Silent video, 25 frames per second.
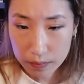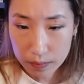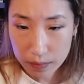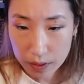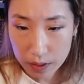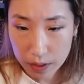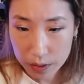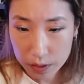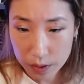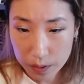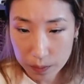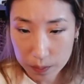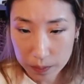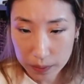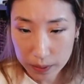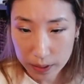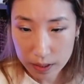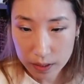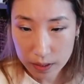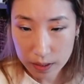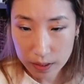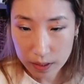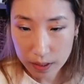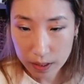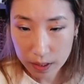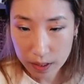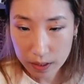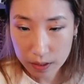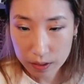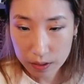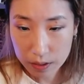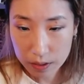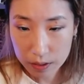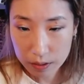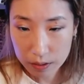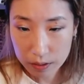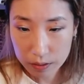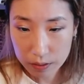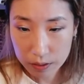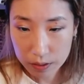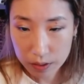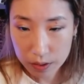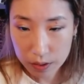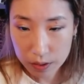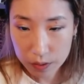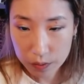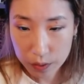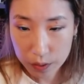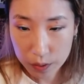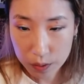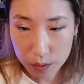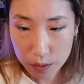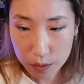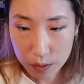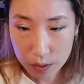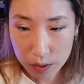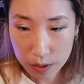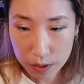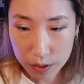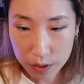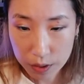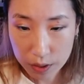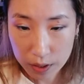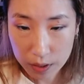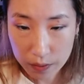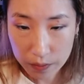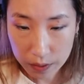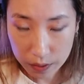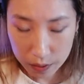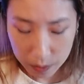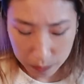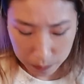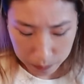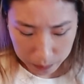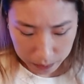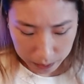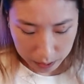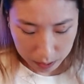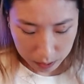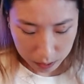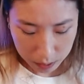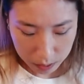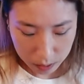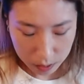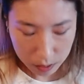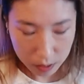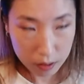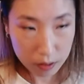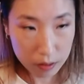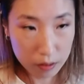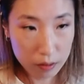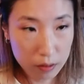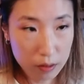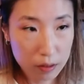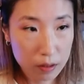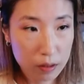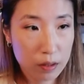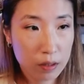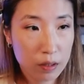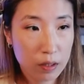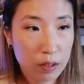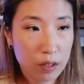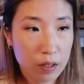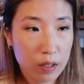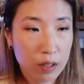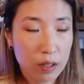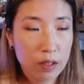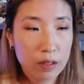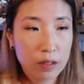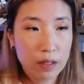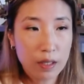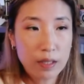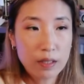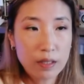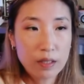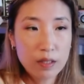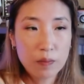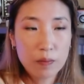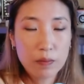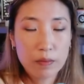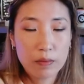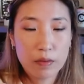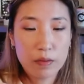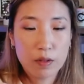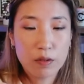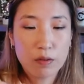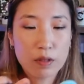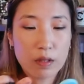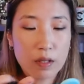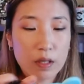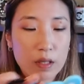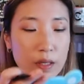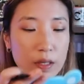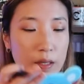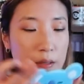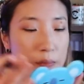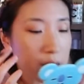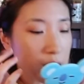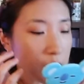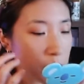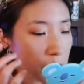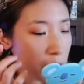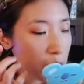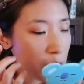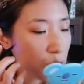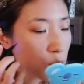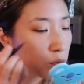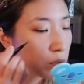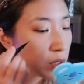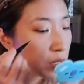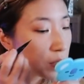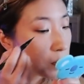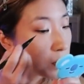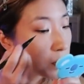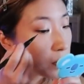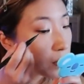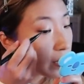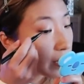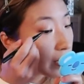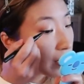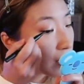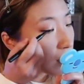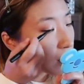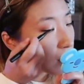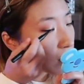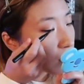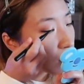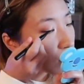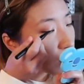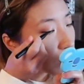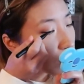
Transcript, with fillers: Is your plan today to just record, or do you have other plans too? That's uh, that's my only plan